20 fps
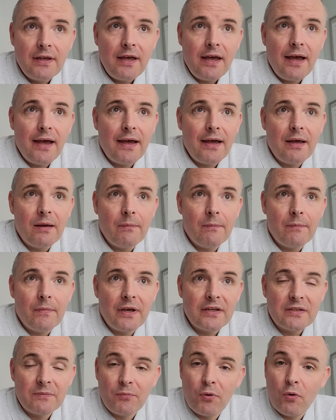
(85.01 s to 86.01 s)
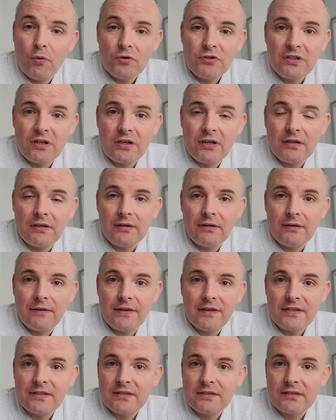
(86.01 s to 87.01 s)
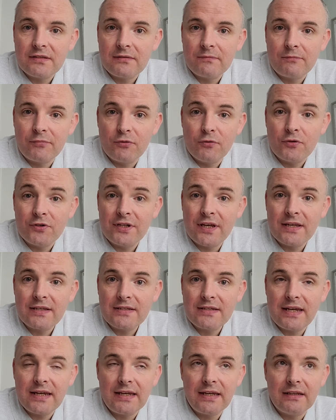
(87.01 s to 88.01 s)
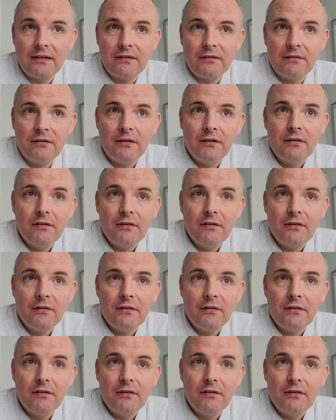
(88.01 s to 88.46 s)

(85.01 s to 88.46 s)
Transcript: as opposed to this process taking